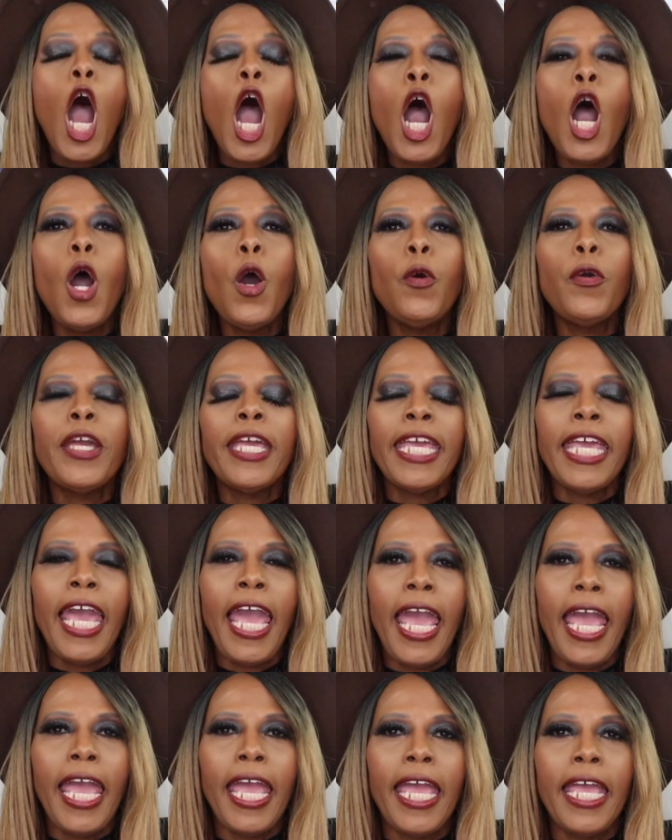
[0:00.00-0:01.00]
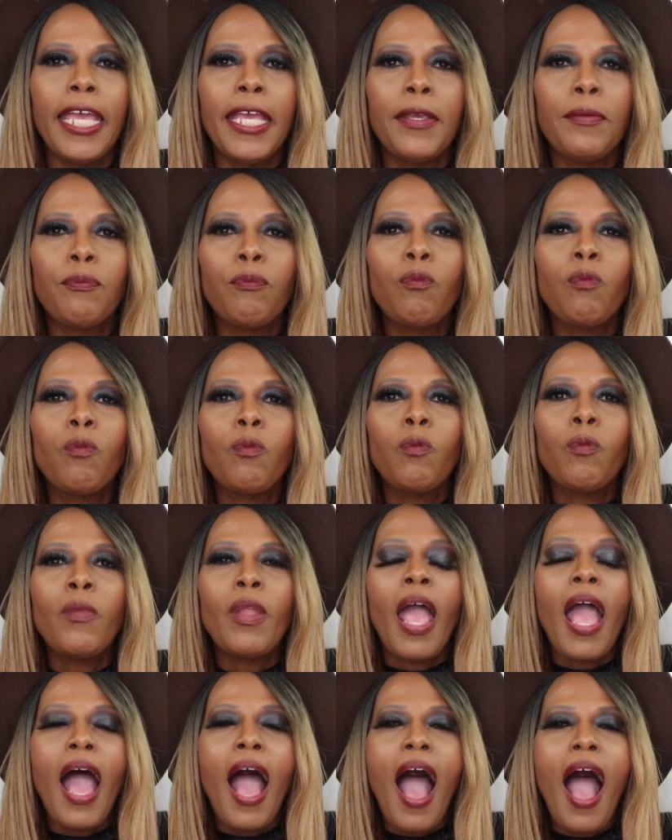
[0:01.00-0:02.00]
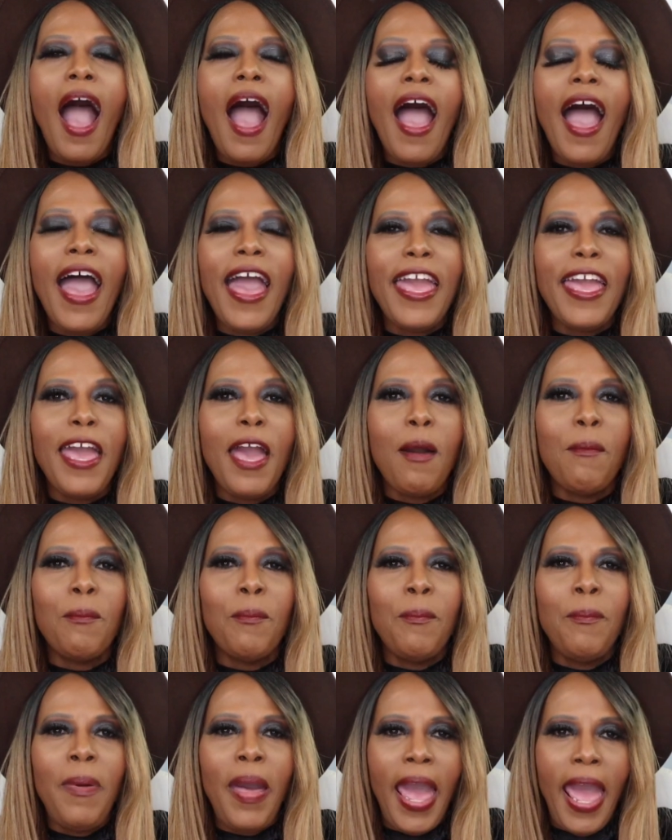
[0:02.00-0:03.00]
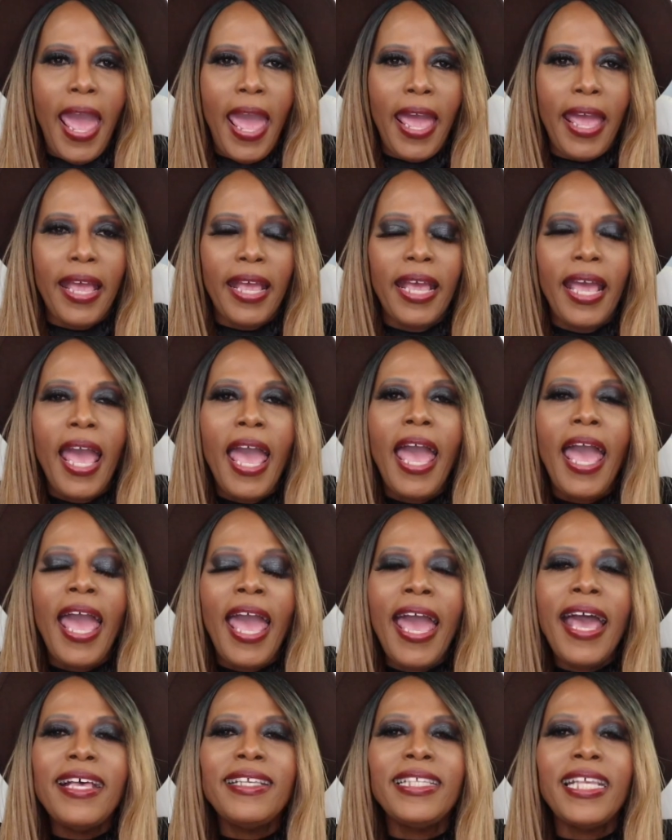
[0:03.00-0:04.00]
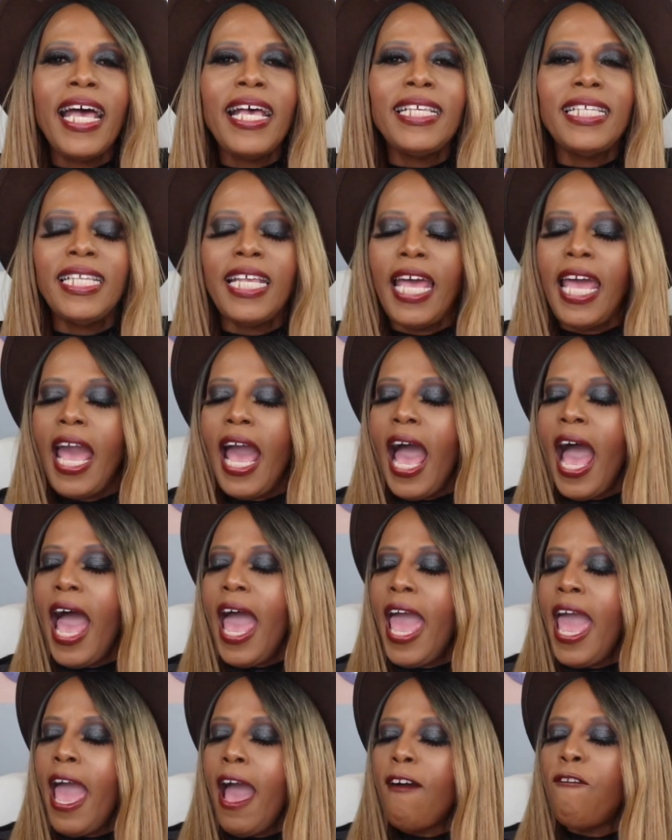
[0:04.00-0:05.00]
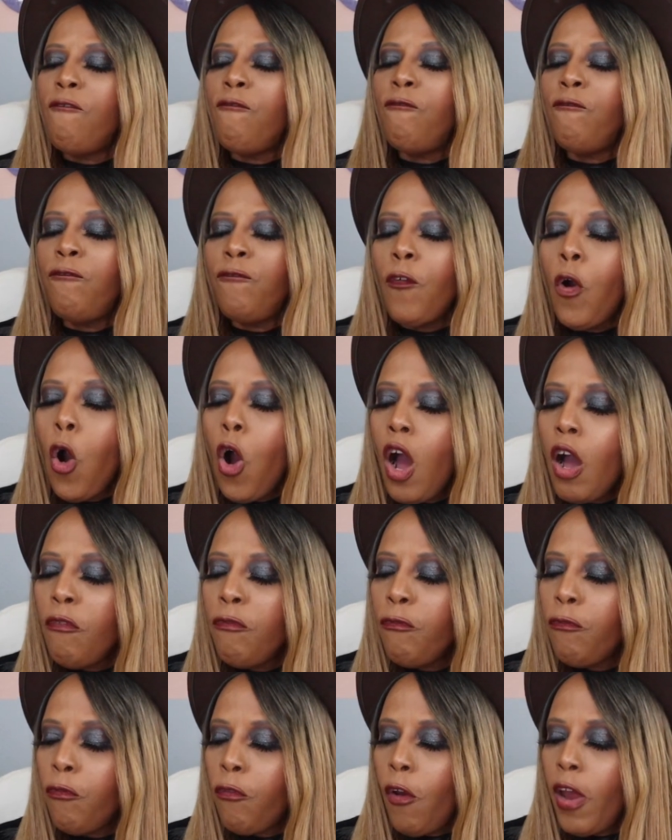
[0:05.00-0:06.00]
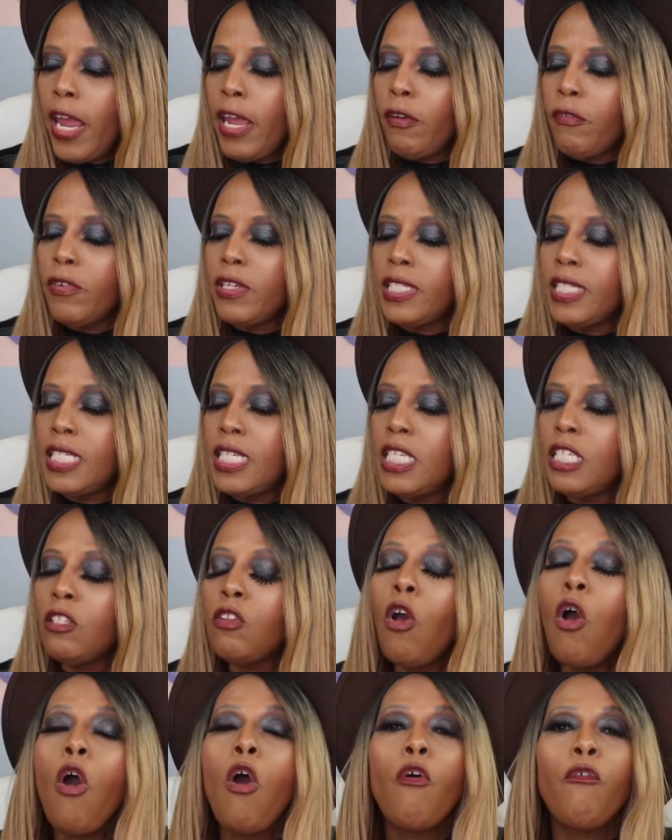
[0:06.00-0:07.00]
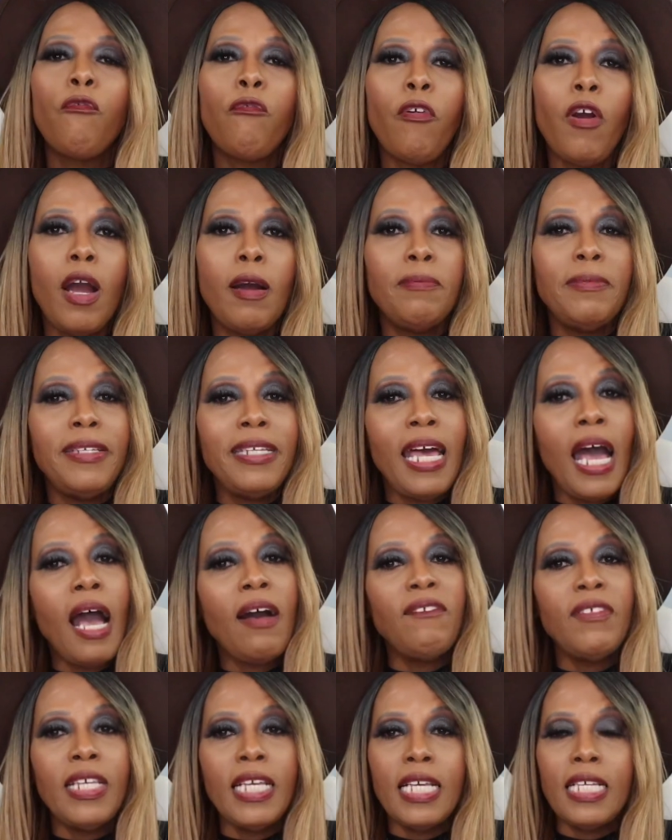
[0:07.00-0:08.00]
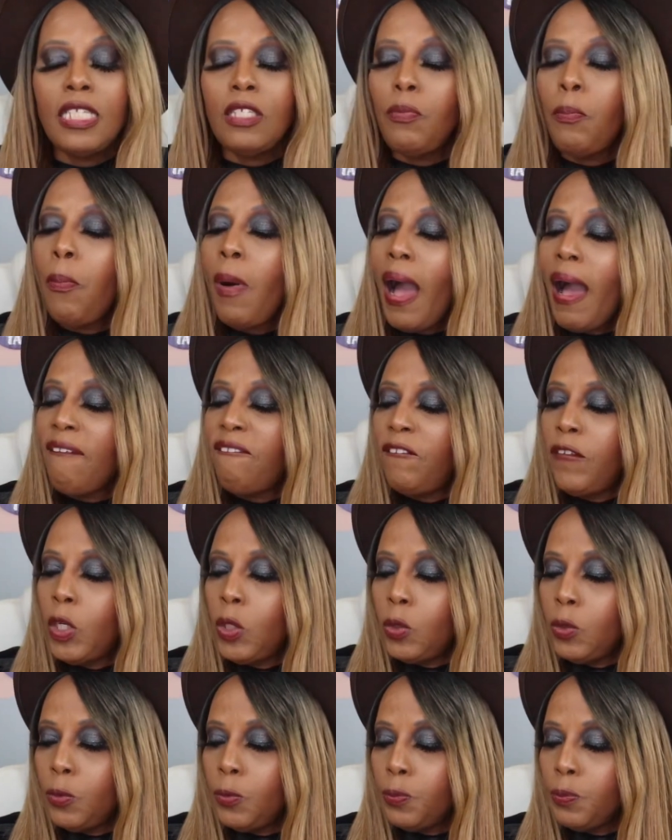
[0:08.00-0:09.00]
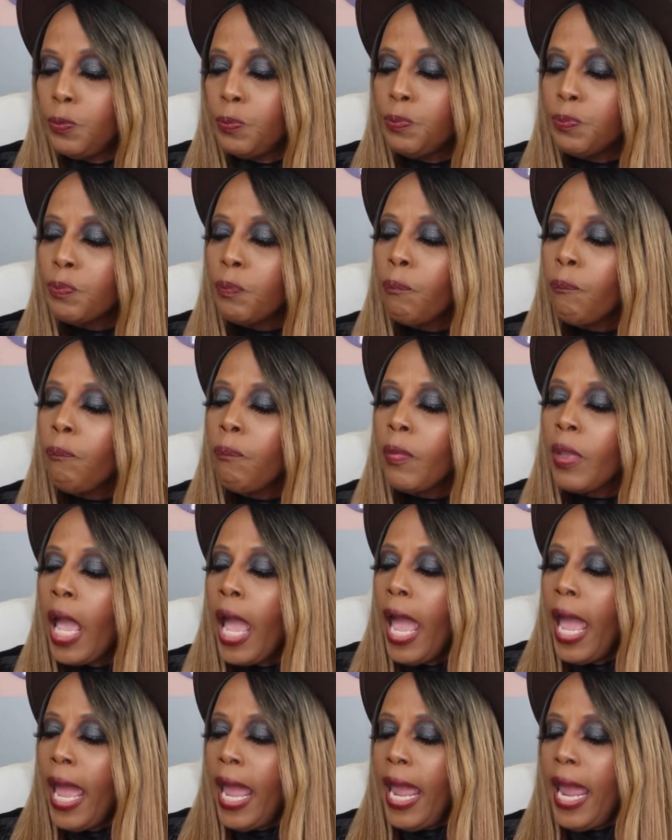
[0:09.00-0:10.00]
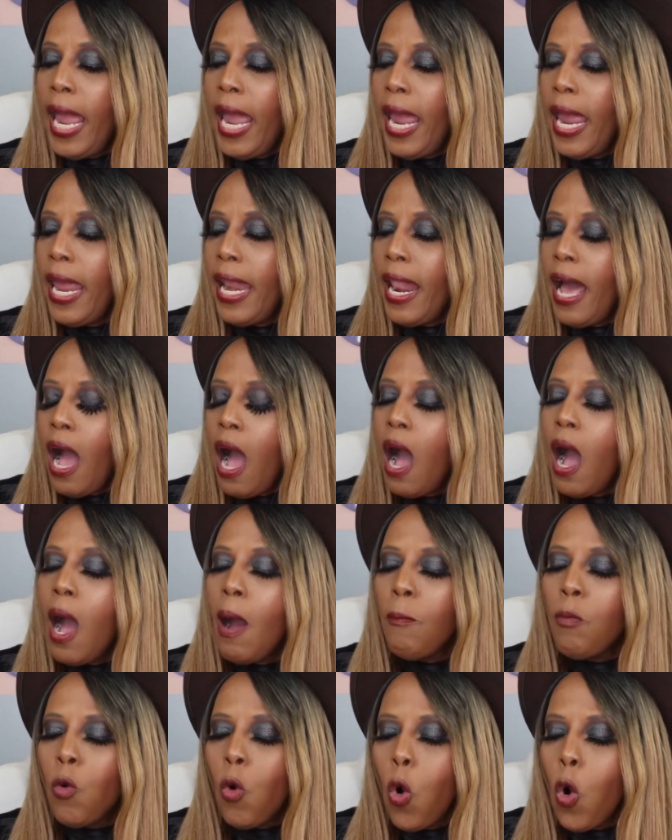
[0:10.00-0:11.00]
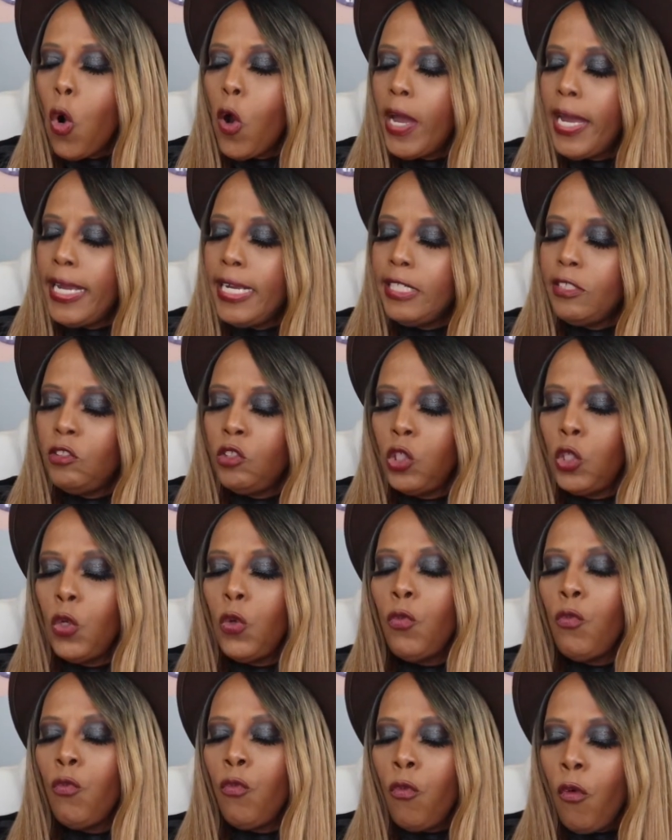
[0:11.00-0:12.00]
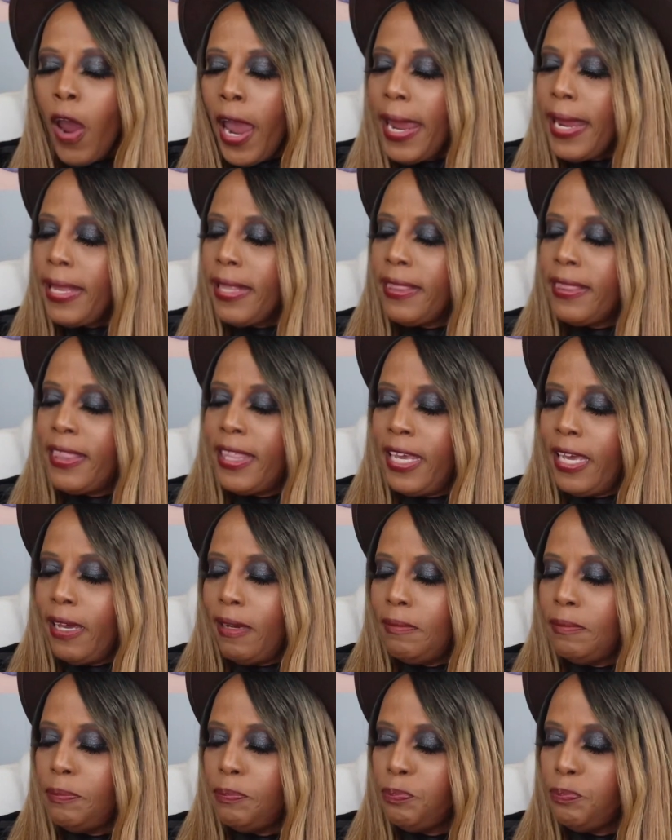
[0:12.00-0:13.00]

Okay, I am back. As I said, I have four fragrances from Navitus Parfums, and I'm going to rate them.